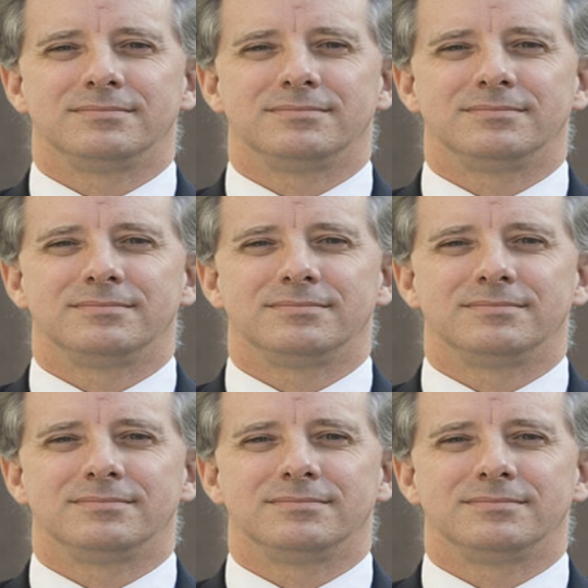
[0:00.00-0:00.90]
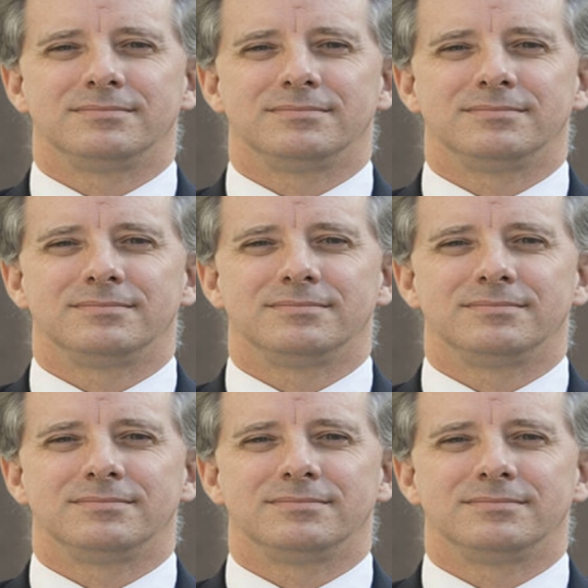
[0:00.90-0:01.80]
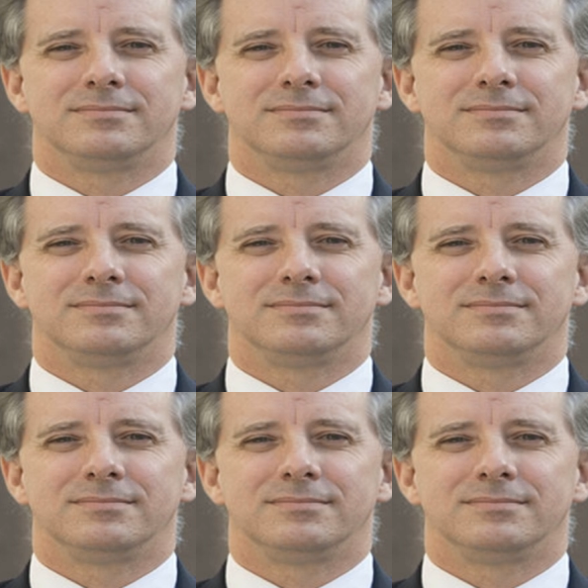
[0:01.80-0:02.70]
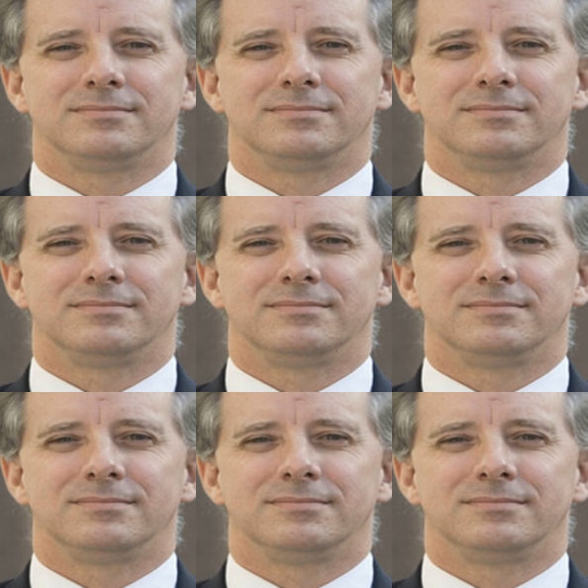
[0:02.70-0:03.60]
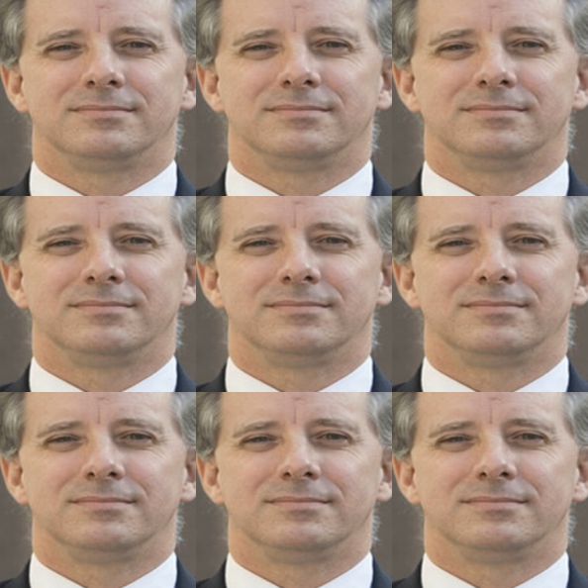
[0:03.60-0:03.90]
This is a still picture; no speech is visible.